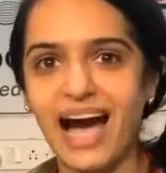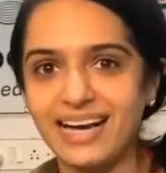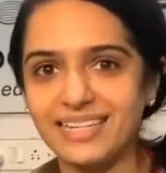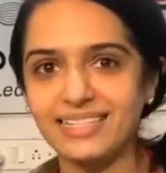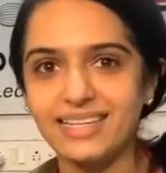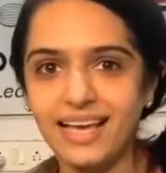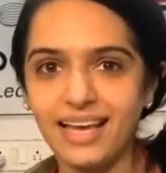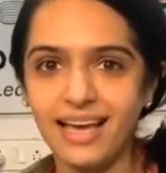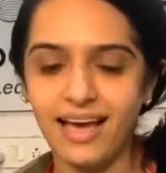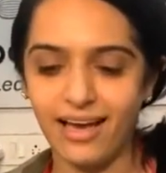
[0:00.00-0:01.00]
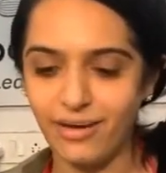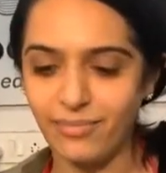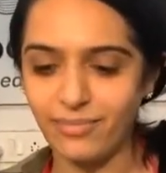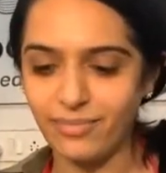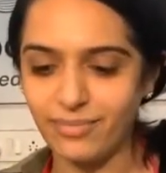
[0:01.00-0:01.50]

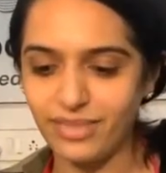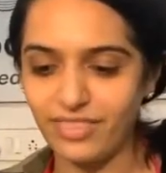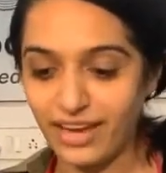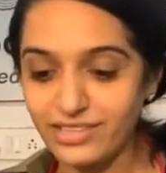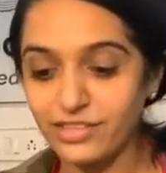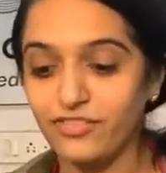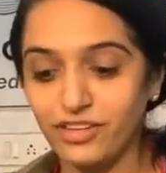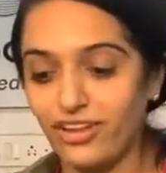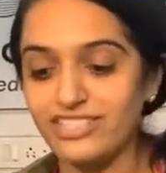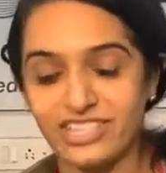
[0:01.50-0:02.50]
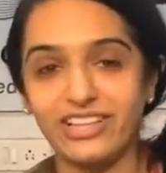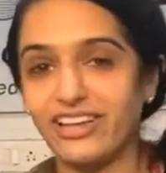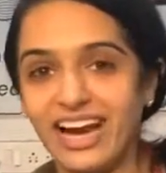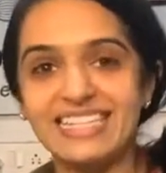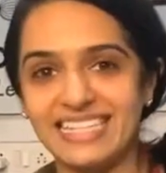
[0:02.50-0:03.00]
And thanks to Food
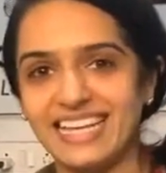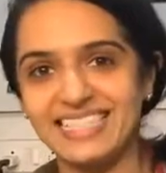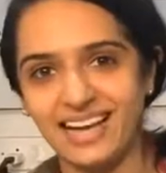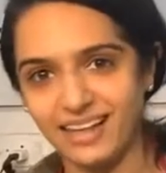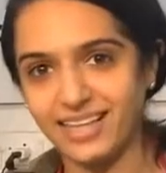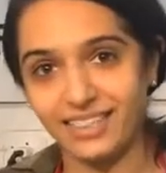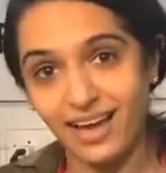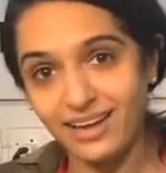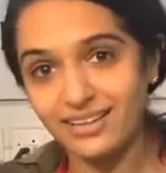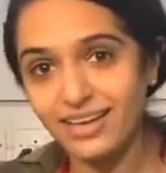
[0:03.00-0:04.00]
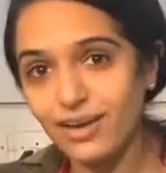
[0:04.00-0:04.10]
Consulate, I did exactly that.